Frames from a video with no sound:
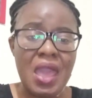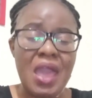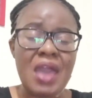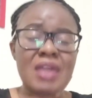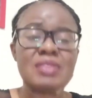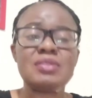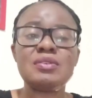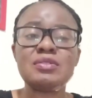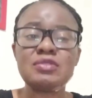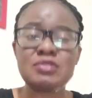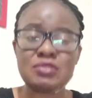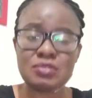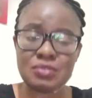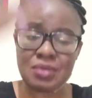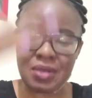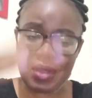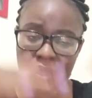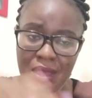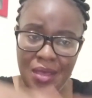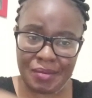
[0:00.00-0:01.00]
and those who
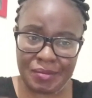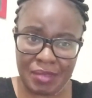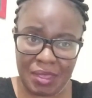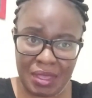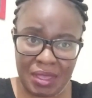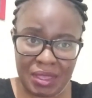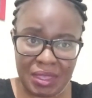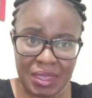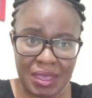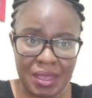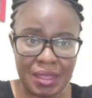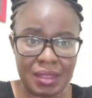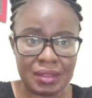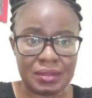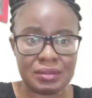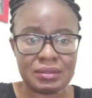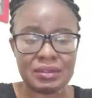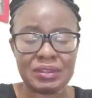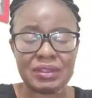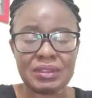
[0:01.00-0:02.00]
are coming
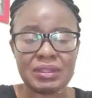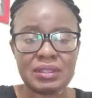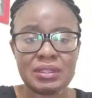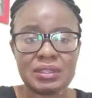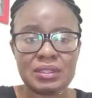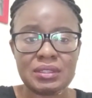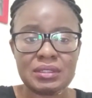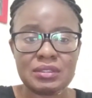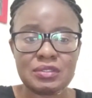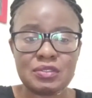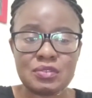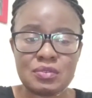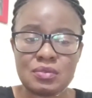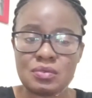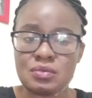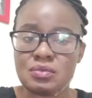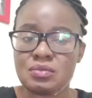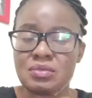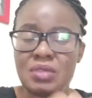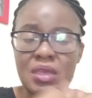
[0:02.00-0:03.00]
again.
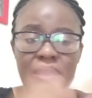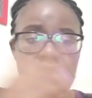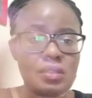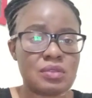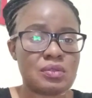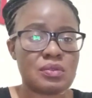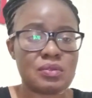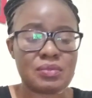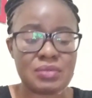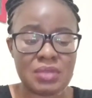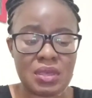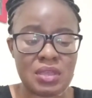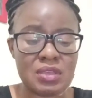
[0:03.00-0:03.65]
So thank you.